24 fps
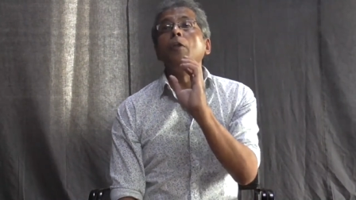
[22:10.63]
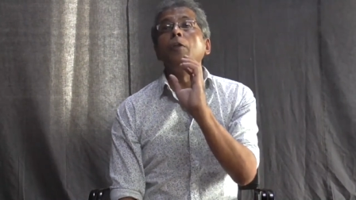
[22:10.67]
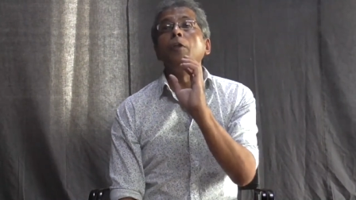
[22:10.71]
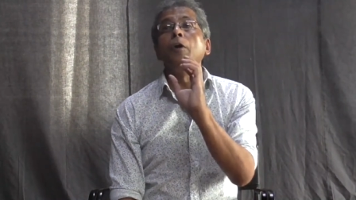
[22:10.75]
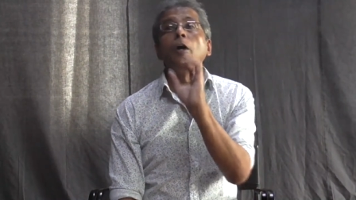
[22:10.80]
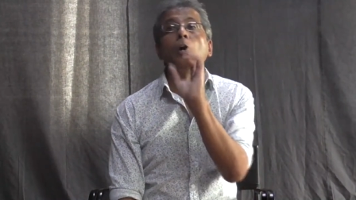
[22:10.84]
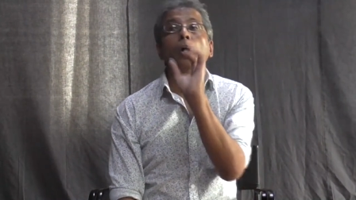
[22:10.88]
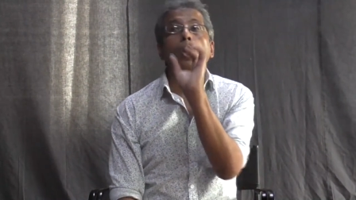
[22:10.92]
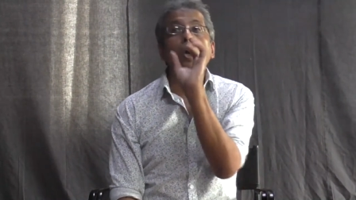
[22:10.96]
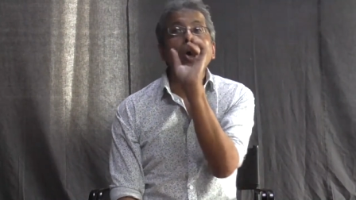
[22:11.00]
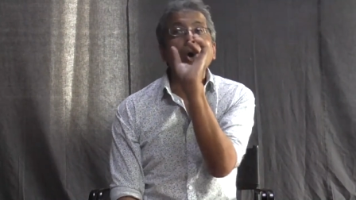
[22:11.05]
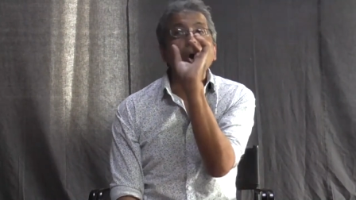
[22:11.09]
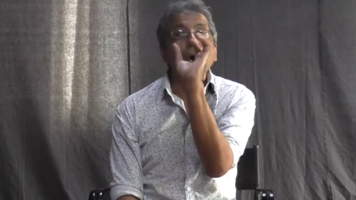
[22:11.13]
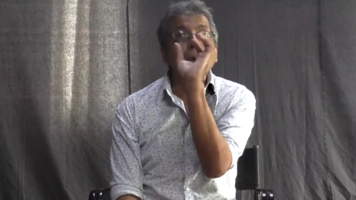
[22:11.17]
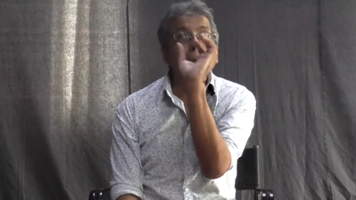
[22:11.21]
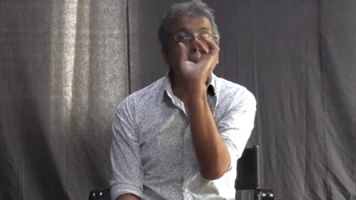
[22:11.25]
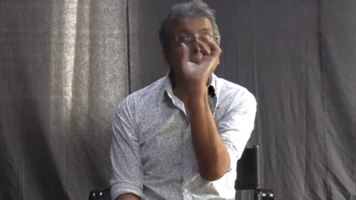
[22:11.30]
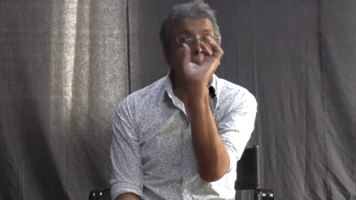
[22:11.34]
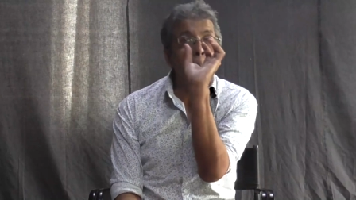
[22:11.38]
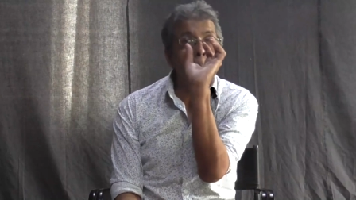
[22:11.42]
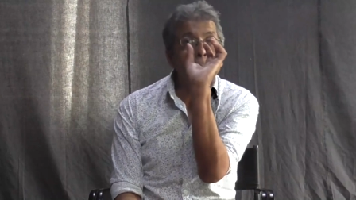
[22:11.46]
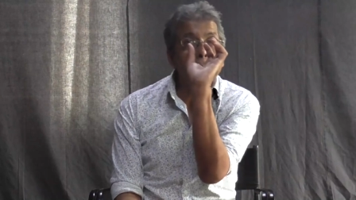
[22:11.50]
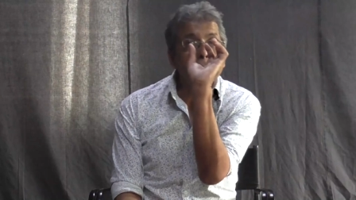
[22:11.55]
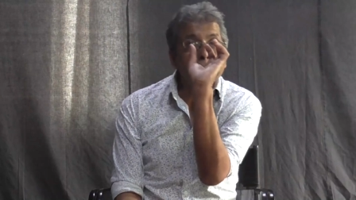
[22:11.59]
the
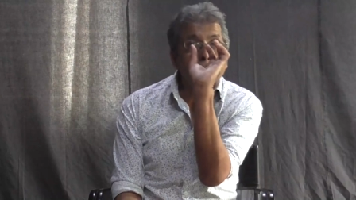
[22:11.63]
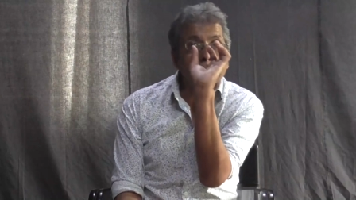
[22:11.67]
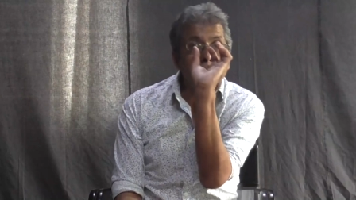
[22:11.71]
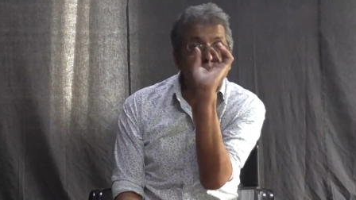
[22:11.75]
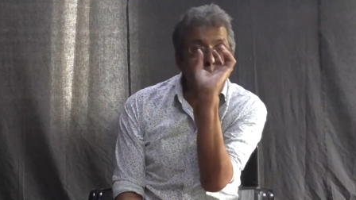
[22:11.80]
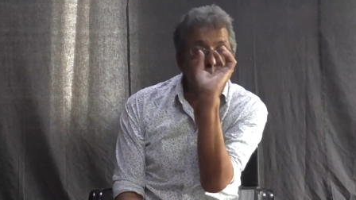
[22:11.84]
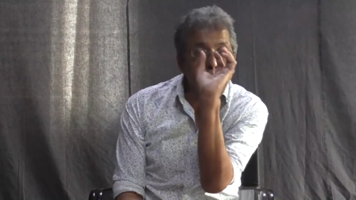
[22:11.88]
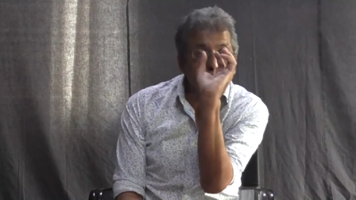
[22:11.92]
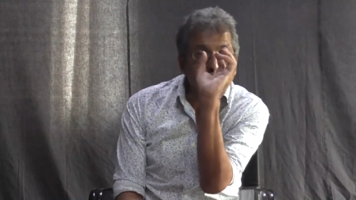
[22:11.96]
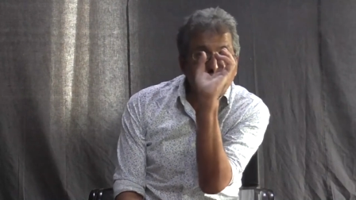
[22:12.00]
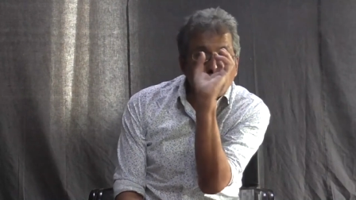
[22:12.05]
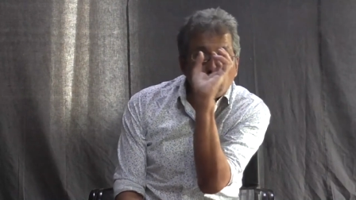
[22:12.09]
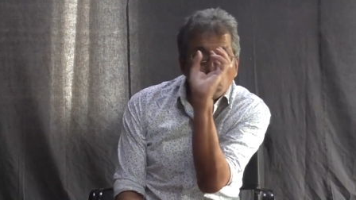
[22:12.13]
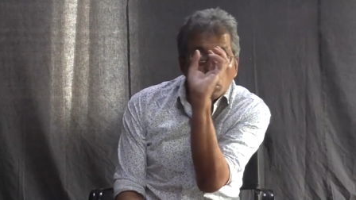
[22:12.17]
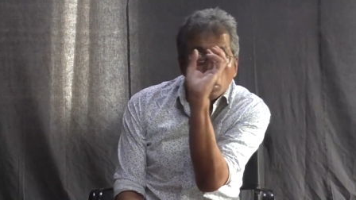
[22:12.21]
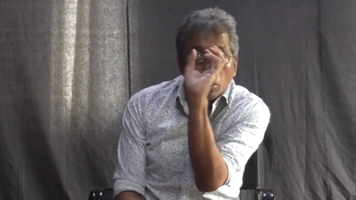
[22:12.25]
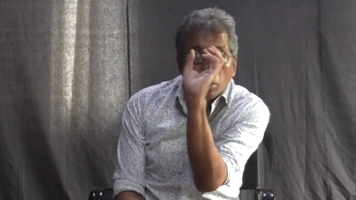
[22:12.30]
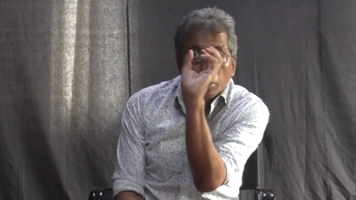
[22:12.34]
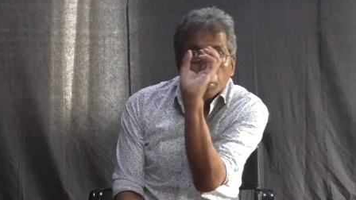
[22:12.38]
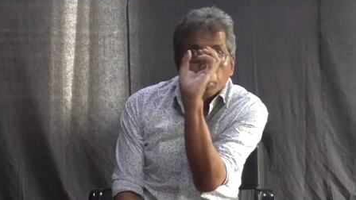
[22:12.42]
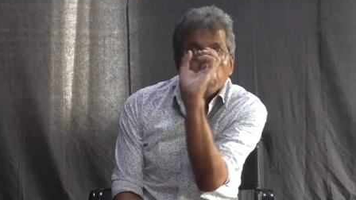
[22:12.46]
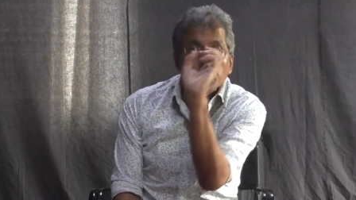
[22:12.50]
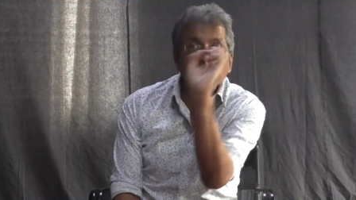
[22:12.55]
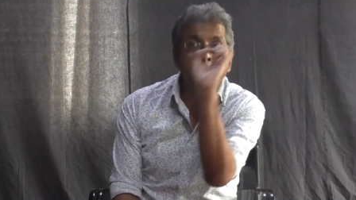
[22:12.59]
corporate
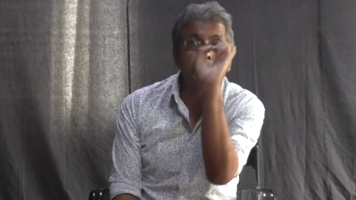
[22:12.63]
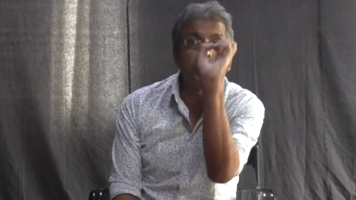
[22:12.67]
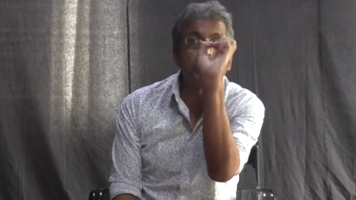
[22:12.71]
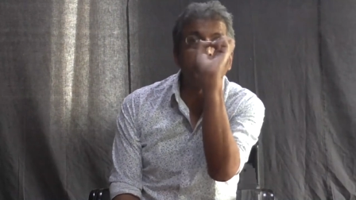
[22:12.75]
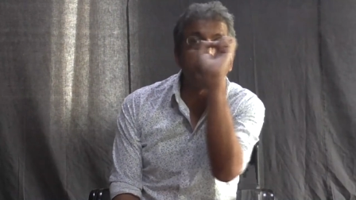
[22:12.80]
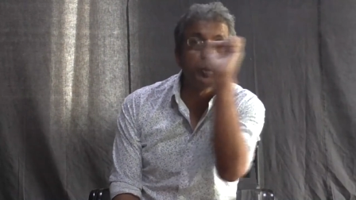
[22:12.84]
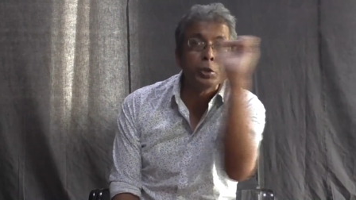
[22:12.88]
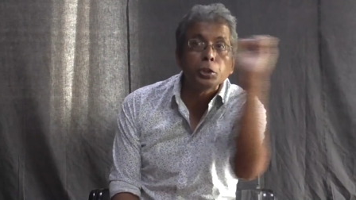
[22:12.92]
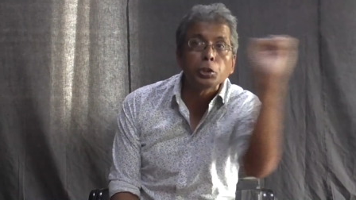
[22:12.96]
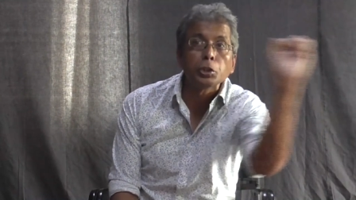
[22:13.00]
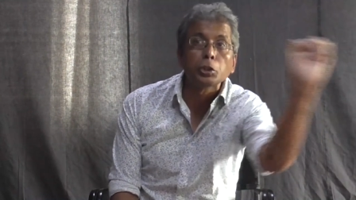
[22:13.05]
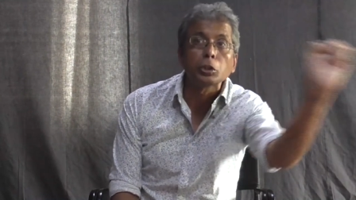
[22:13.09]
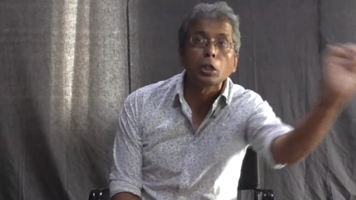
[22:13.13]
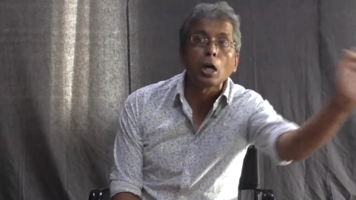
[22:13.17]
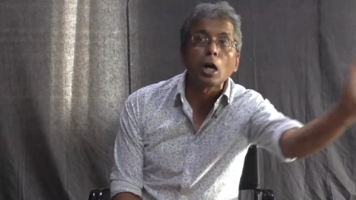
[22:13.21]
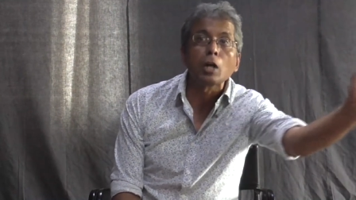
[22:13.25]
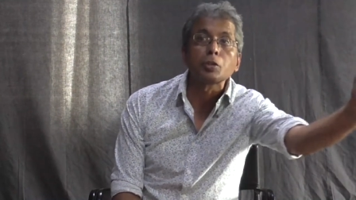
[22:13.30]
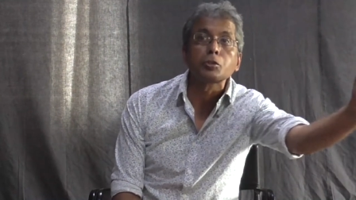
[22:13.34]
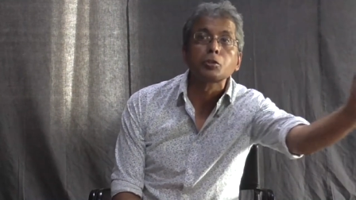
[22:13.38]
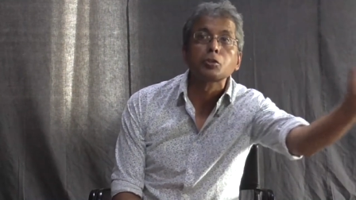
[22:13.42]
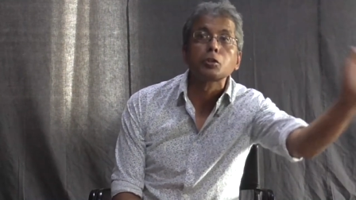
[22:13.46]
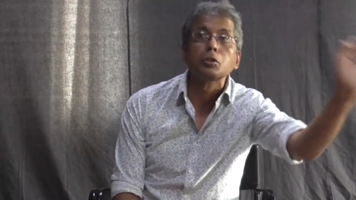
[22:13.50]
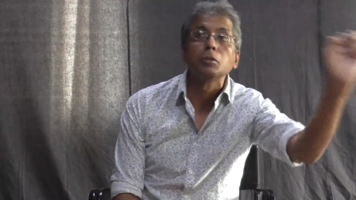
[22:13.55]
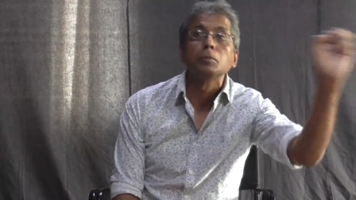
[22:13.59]
social units, which is
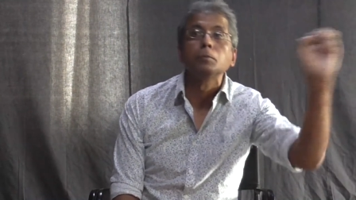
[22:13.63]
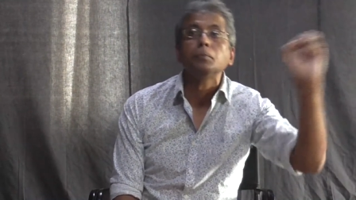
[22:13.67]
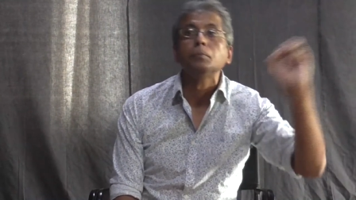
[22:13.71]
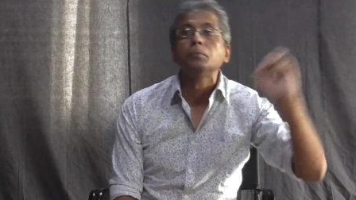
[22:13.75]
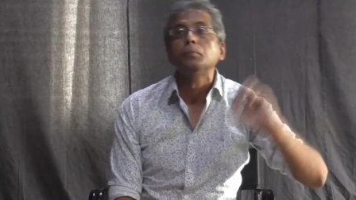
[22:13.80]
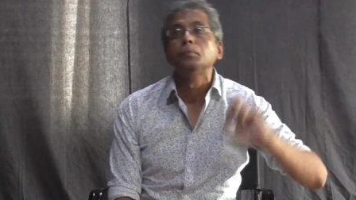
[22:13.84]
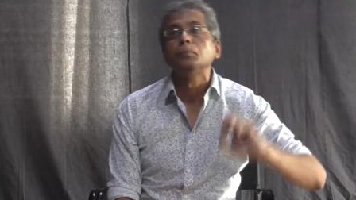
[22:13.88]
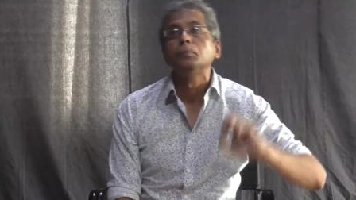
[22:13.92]
caste.